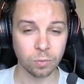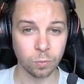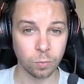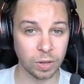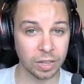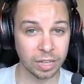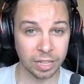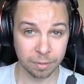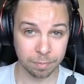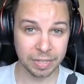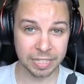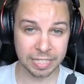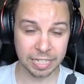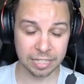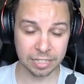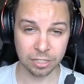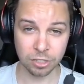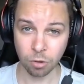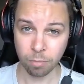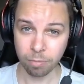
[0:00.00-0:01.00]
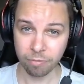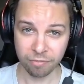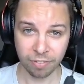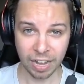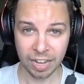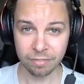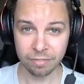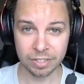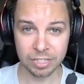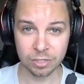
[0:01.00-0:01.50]
Well, it means that the top
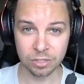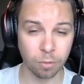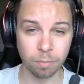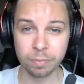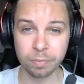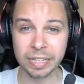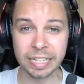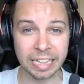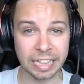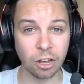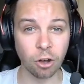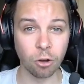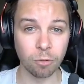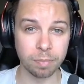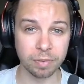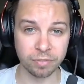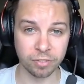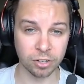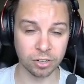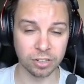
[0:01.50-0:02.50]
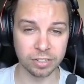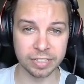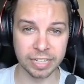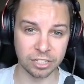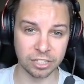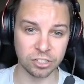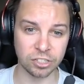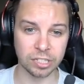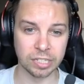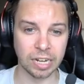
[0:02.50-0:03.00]
5 is completely open for
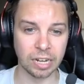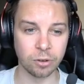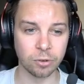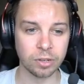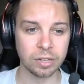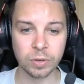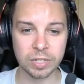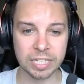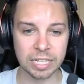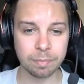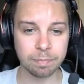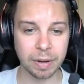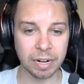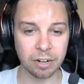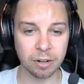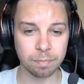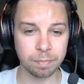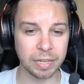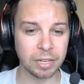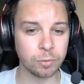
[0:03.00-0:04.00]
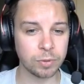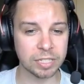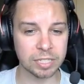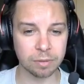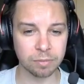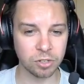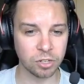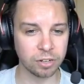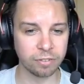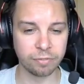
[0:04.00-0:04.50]
contention now. We see Barry P with
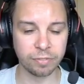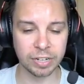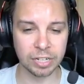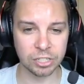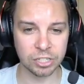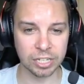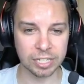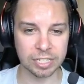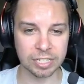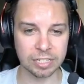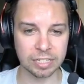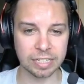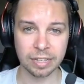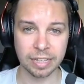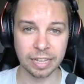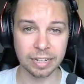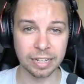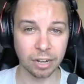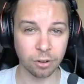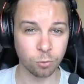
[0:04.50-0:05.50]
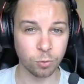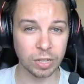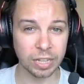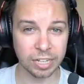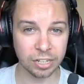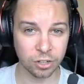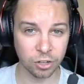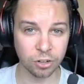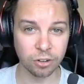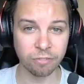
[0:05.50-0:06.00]
some good finishes, getting a really
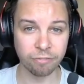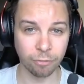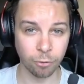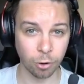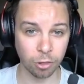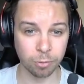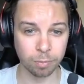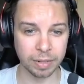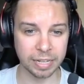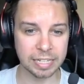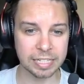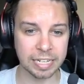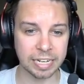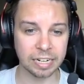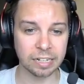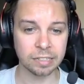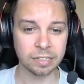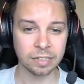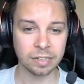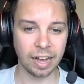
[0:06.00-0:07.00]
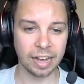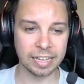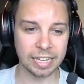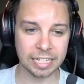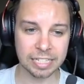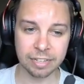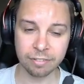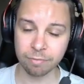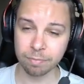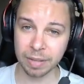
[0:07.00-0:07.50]
good 4th place here. I
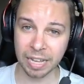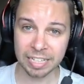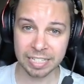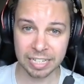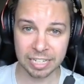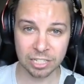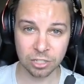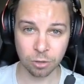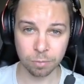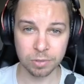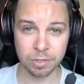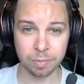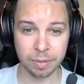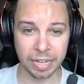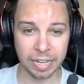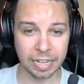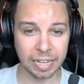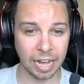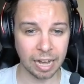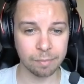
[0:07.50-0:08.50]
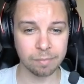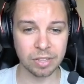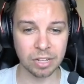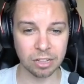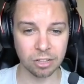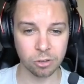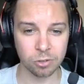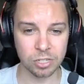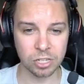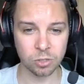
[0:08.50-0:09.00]
guess if Blasek stops playing, I'm the
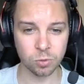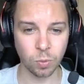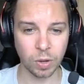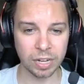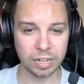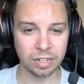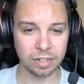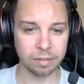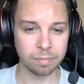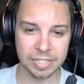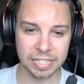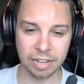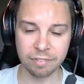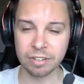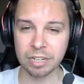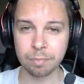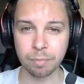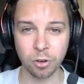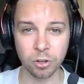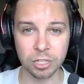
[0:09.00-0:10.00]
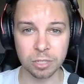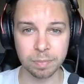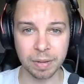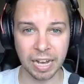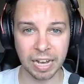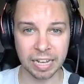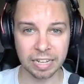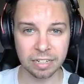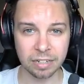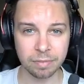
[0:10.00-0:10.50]
closest one, 70 points
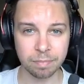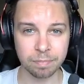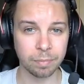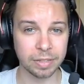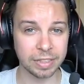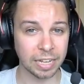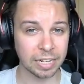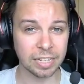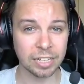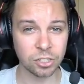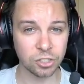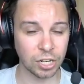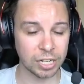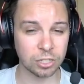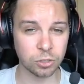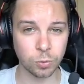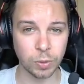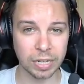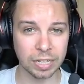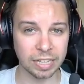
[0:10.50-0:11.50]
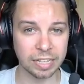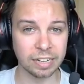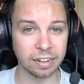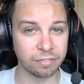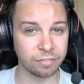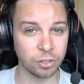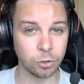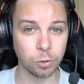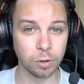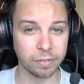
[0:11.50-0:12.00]
behind, but that can change quickly in a
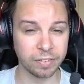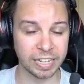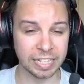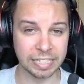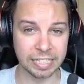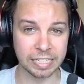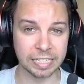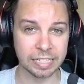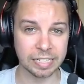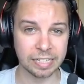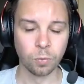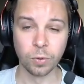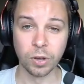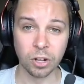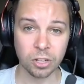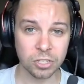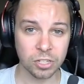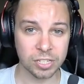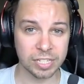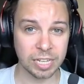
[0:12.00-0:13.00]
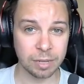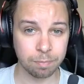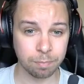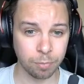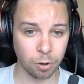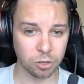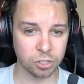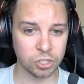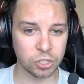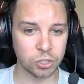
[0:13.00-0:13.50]
few events. We also see
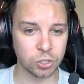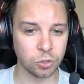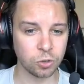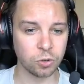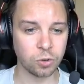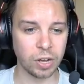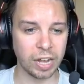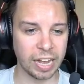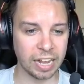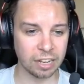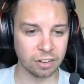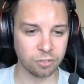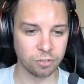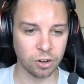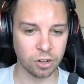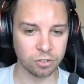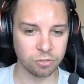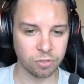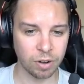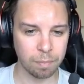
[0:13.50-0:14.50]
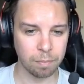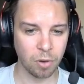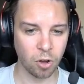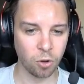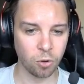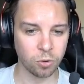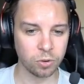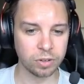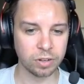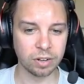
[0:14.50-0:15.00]
Pocho, Elron,
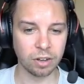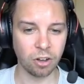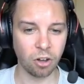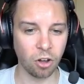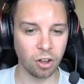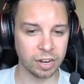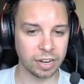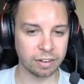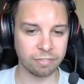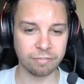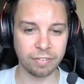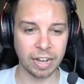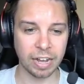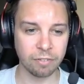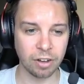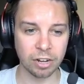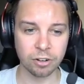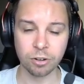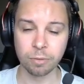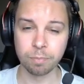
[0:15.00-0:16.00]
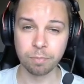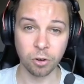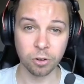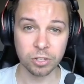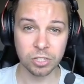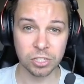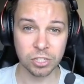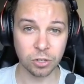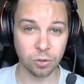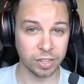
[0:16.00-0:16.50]
Ramon all at 500
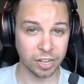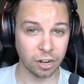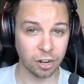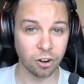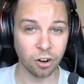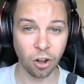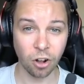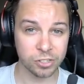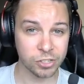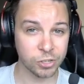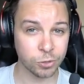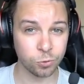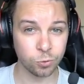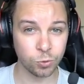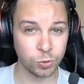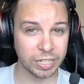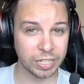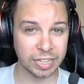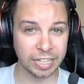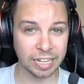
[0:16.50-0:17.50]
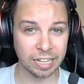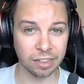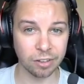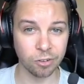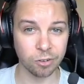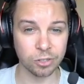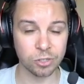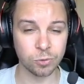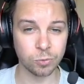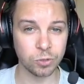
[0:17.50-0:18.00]
points, so they are also really
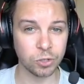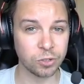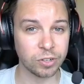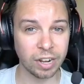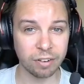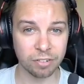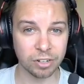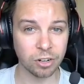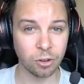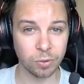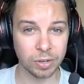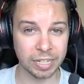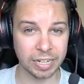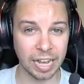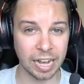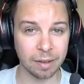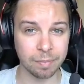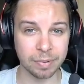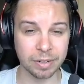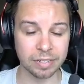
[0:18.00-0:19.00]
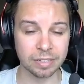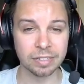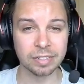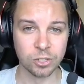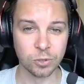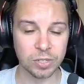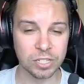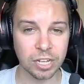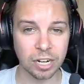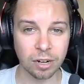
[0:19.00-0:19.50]
close. You never know what can happen.
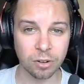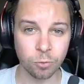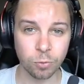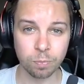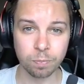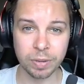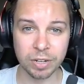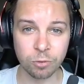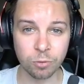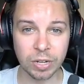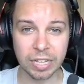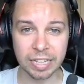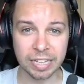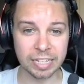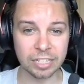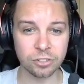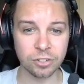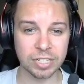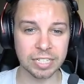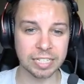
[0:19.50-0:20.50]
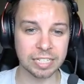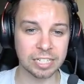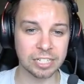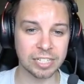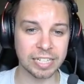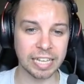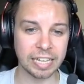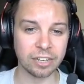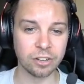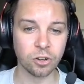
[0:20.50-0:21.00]
So it's gonna be really interesting to
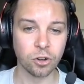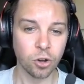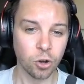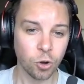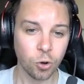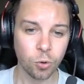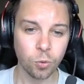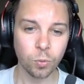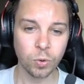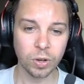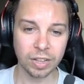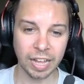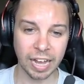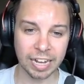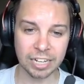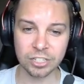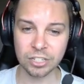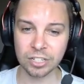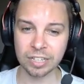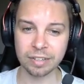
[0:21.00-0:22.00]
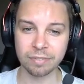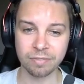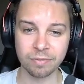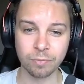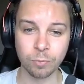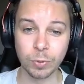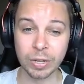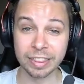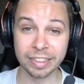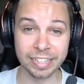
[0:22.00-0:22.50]
see who will actually
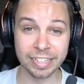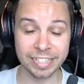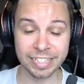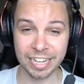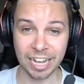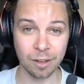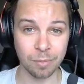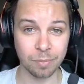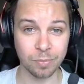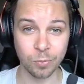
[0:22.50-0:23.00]
win this cup.